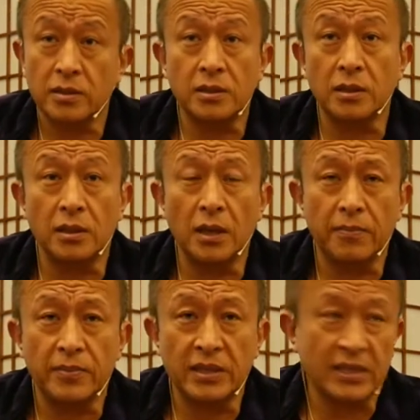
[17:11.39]
turn
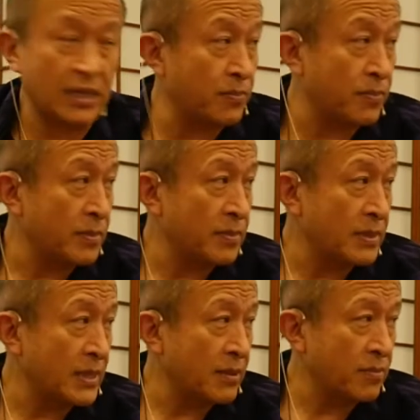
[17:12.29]
up in that
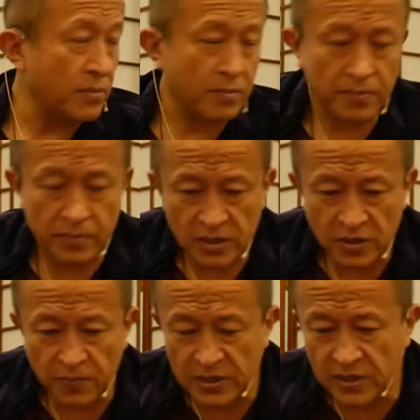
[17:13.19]

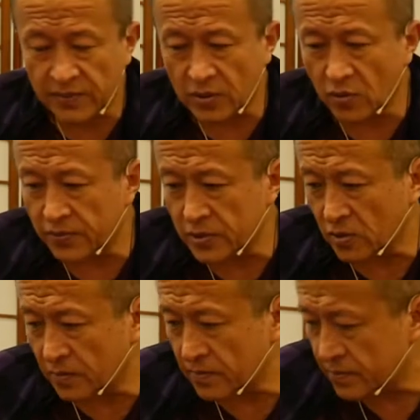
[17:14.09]
specific coffee
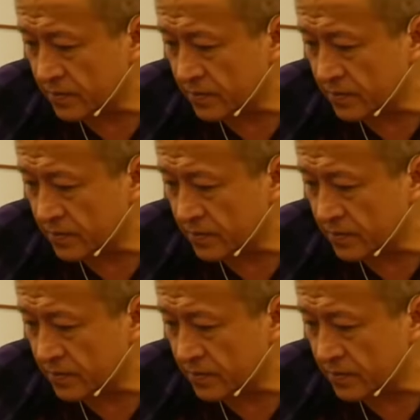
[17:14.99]
shop.